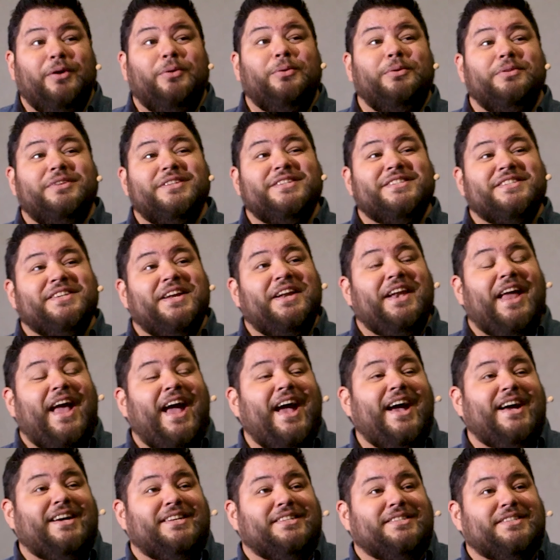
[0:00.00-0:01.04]
oldest son
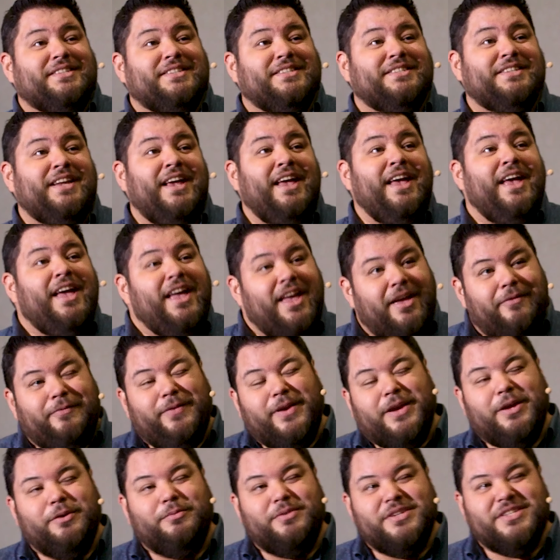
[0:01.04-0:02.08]
asks if
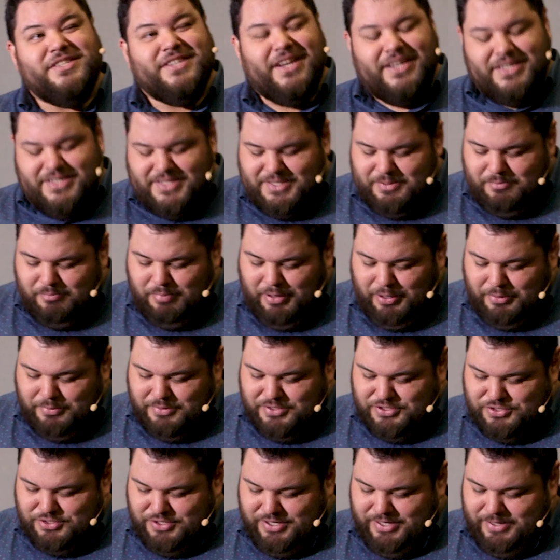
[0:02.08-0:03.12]
he can recite some
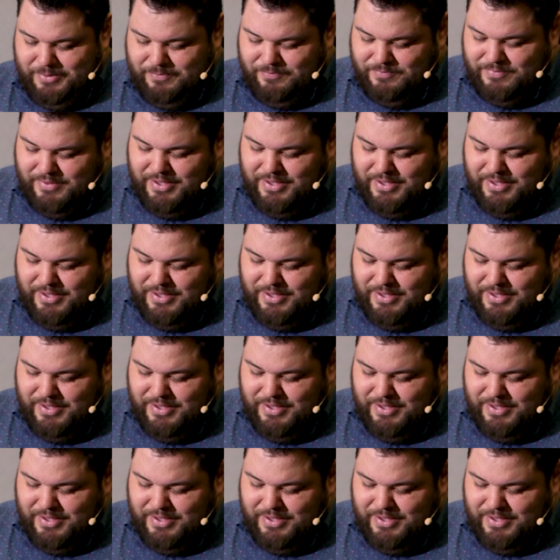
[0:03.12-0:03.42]
poetry.